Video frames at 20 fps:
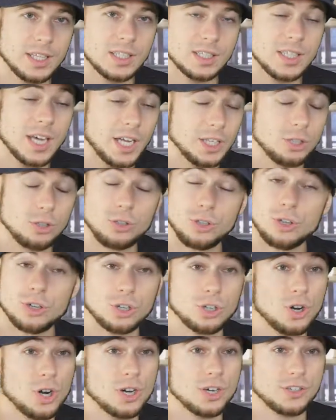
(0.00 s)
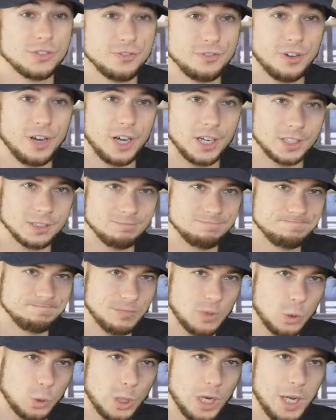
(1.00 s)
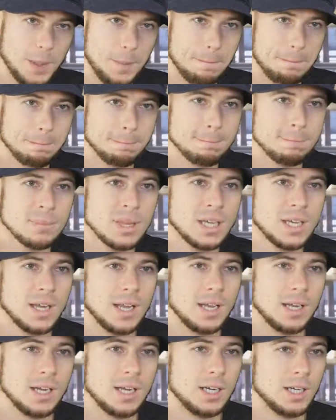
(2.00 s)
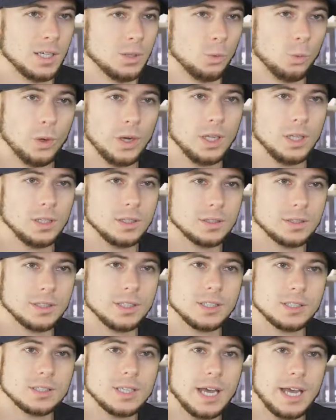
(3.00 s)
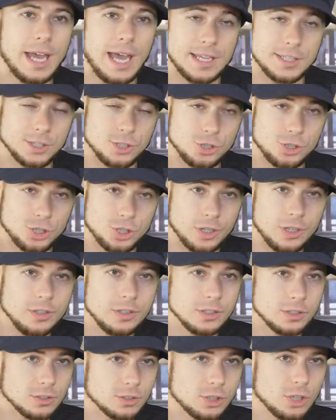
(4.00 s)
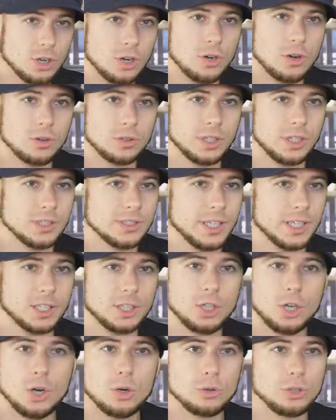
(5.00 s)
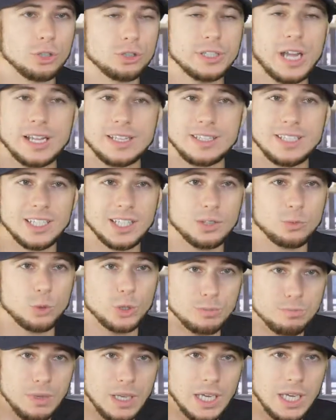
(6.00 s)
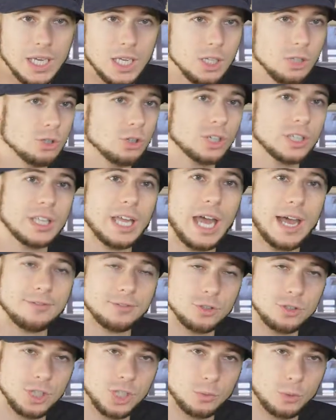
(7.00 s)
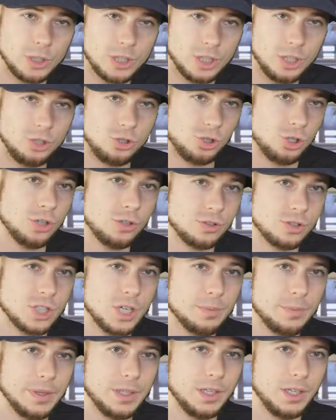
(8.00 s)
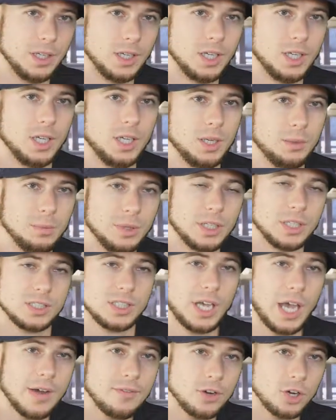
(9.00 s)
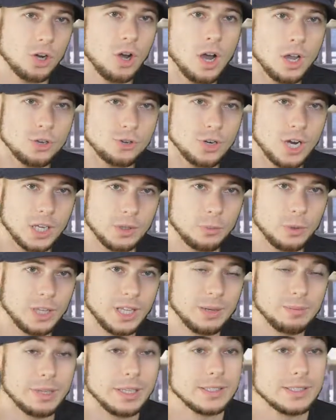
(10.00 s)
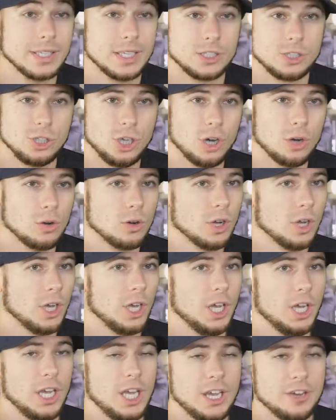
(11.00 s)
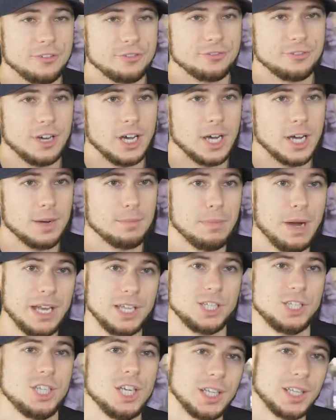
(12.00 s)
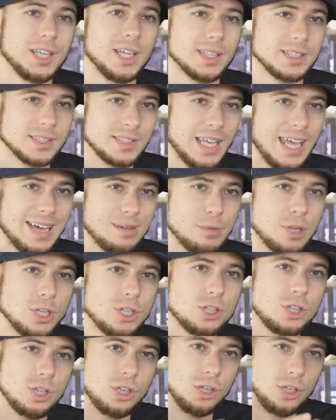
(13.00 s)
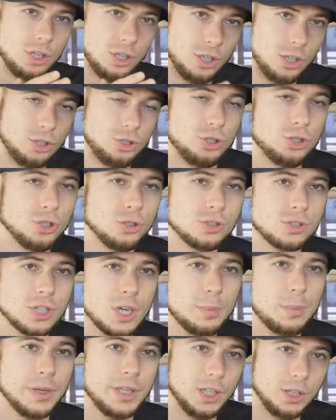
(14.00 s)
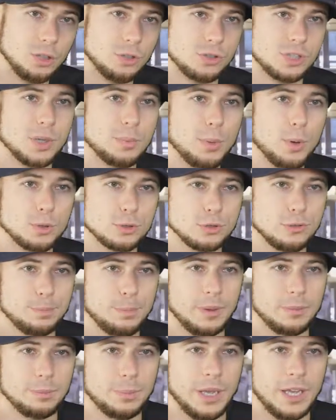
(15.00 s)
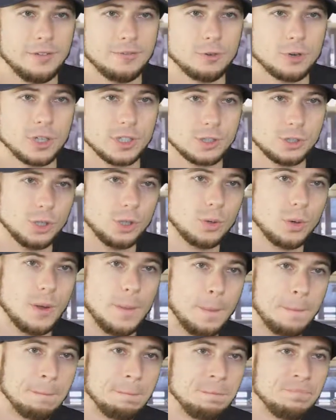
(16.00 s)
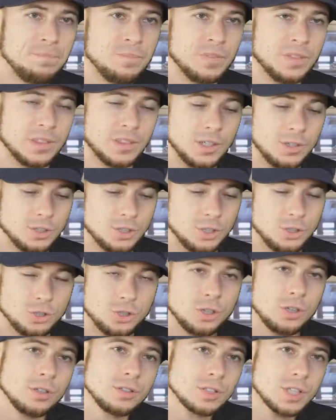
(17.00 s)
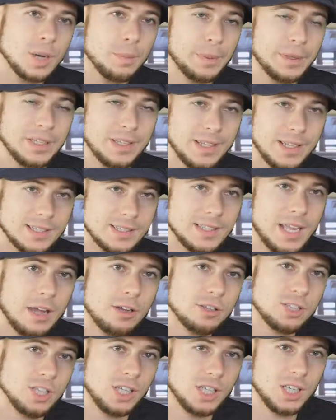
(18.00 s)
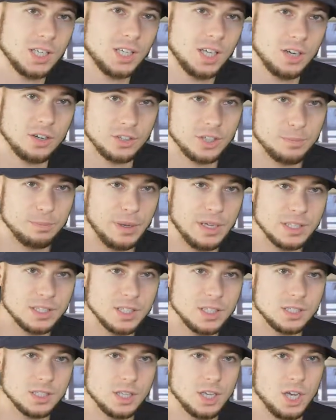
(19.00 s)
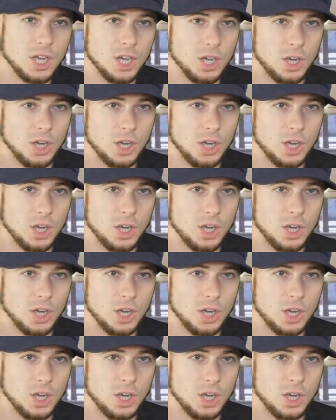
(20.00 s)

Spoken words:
this guy, dude, your car is fucked, okay? Well, this guy has insurance, so he's like, yo, you're not dealing with me, you're gonna have to deal with the insurance company, because I have a contract with them that says, yo, if my shit gets damaged, insurance company, you're supposed to pay for it. So there's insurance company that's now taking care of the business